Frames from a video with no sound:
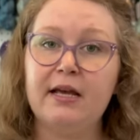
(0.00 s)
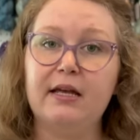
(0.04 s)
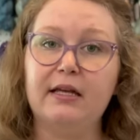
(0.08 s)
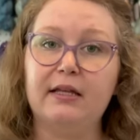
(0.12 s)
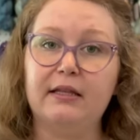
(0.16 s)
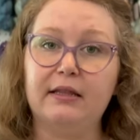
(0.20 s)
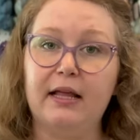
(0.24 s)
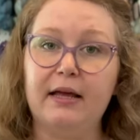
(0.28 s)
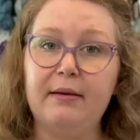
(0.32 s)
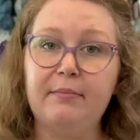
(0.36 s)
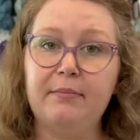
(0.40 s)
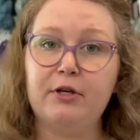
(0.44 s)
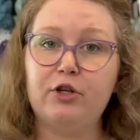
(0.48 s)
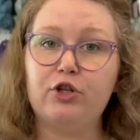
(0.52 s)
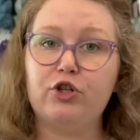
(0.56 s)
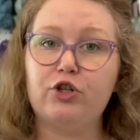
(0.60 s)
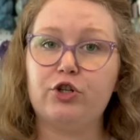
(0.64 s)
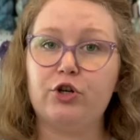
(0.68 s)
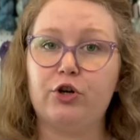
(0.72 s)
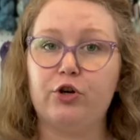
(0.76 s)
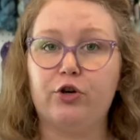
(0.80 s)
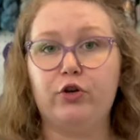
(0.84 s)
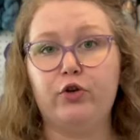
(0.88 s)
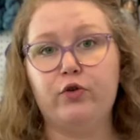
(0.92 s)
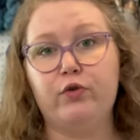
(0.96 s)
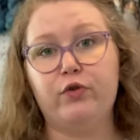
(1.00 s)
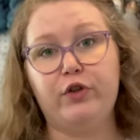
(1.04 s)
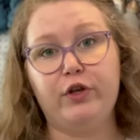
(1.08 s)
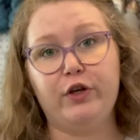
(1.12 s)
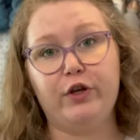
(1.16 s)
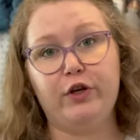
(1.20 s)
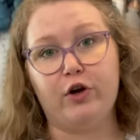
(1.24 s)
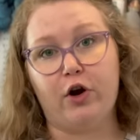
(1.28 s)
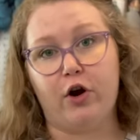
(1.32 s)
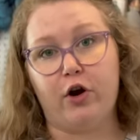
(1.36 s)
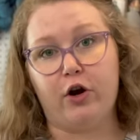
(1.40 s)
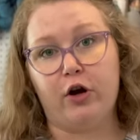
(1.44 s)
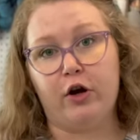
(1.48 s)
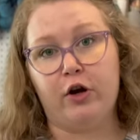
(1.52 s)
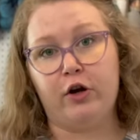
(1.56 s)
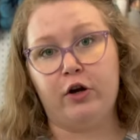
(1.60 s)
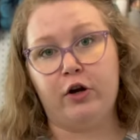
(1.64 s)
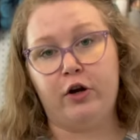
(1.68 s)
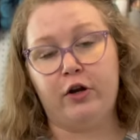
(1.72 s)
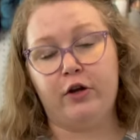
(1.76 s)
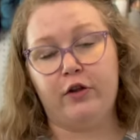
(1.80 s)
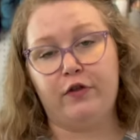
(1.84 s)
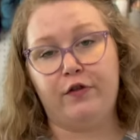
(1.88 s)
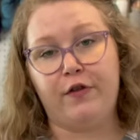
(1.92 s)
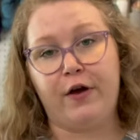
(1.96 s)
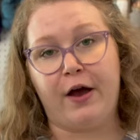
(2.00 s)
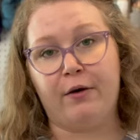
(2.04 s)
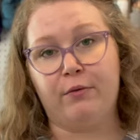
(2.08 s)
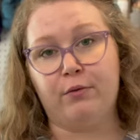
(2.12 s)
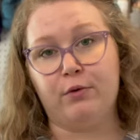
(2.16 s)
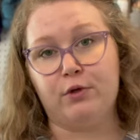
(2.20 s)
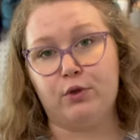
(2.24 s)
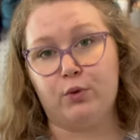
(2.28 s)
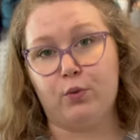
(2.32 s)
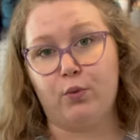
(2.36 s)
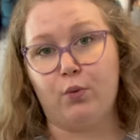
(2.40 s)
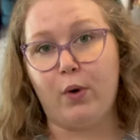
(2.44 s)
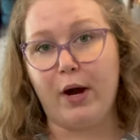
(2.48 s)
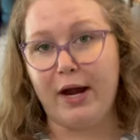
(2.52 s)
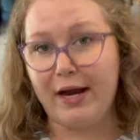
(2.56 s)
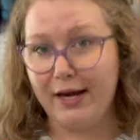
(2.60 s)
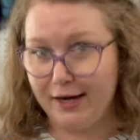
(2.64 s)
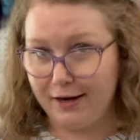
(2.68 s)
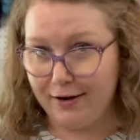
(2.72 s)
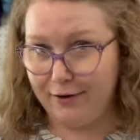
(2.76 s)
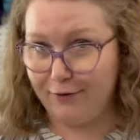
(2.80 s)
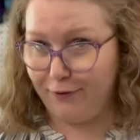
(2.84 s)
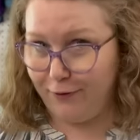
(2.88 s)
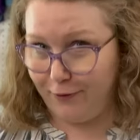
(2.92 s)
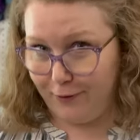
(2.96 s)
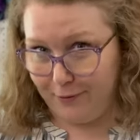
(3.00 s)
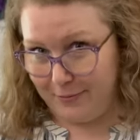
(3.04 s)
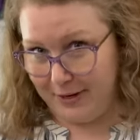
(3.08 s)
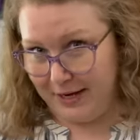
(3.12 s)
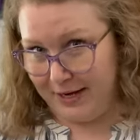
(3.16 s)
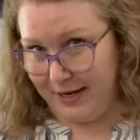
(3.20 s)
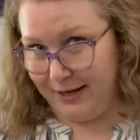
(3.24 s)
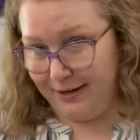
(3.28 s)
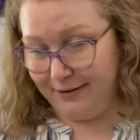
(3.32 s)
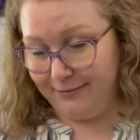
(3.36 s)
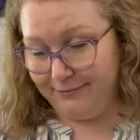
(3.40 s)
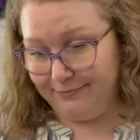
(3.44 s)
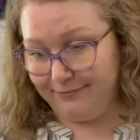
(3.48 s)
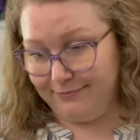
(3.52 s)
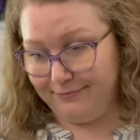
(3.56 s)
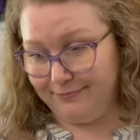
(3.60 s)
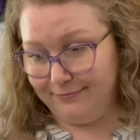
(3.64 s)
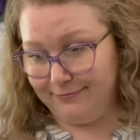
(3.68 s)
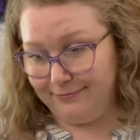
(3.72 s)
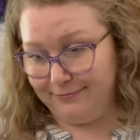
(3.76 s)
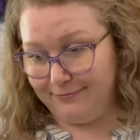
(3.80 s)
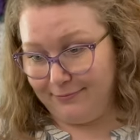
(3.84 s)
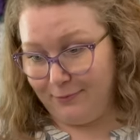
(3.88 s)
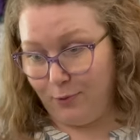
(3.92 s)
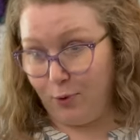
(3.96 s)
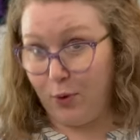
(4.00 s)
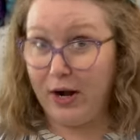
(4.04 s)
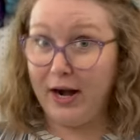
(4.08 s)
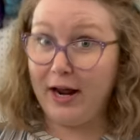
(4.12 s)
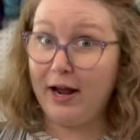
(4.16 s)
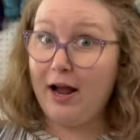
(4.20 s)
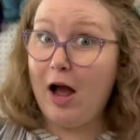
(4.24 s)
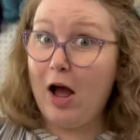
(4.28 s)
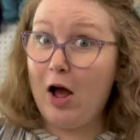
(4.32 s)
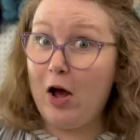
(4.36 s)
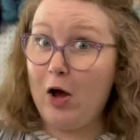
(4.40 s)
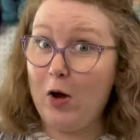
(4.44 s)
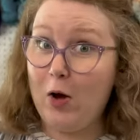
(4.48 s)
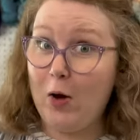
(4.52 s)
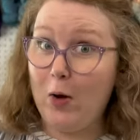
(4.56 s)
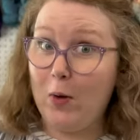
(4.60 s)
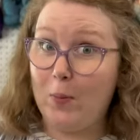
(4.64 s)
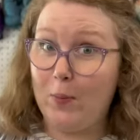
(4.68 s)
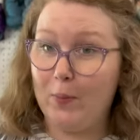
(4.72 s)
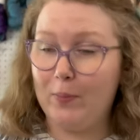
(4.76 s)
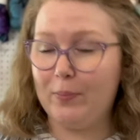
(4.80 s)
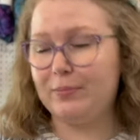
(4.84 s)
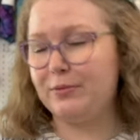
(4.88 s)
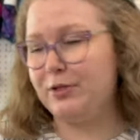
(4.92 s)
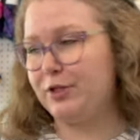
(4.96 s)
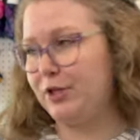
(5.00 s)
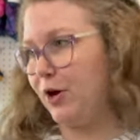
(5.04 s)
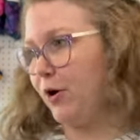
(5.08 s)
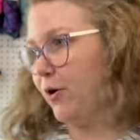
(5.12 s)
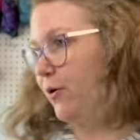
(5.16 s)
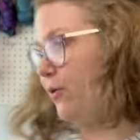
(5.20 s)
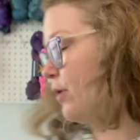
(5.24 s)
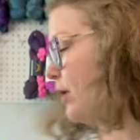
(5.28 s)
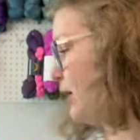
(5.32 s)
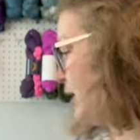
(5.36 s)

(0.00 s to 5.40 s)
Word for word: let me show you the yarn that was waiting for me when I got home. So